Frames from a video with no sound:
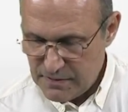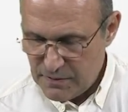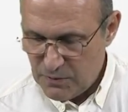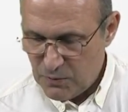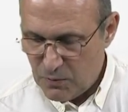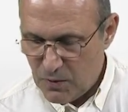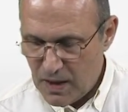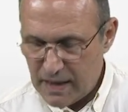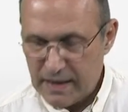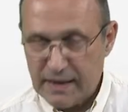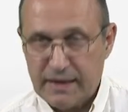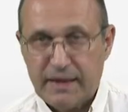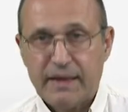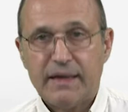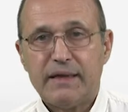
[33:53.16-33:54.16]
Y
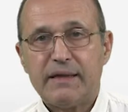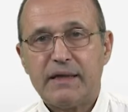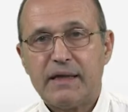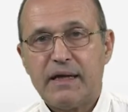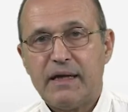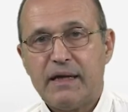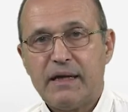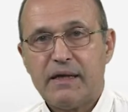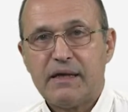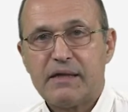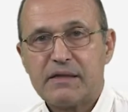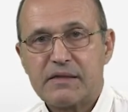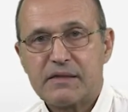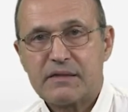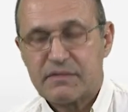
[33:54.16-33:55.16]
here
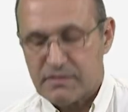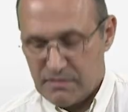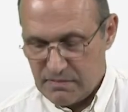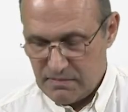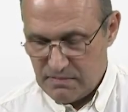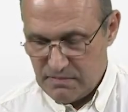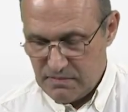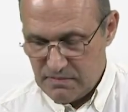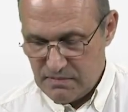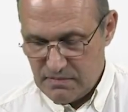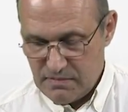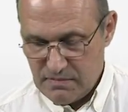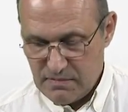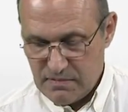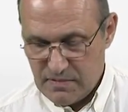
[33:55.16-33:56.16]
is
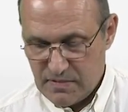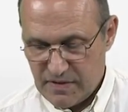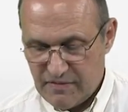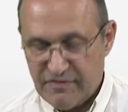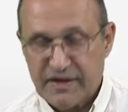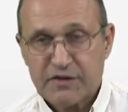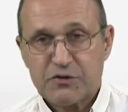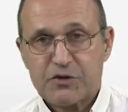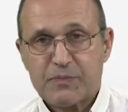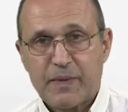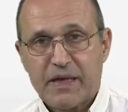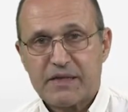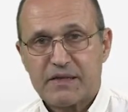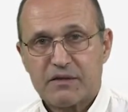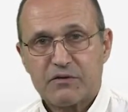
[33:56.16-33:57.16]
the vector
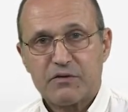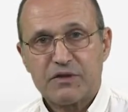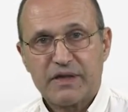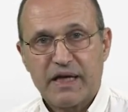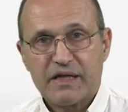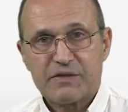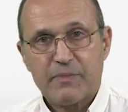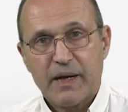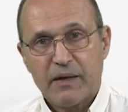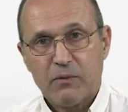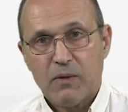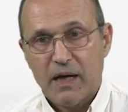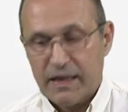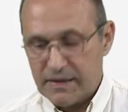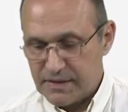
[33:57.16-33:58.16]
space that contains my
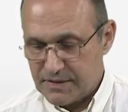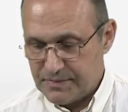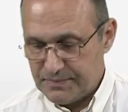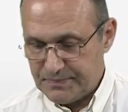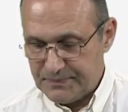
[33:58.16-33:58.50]
Y's.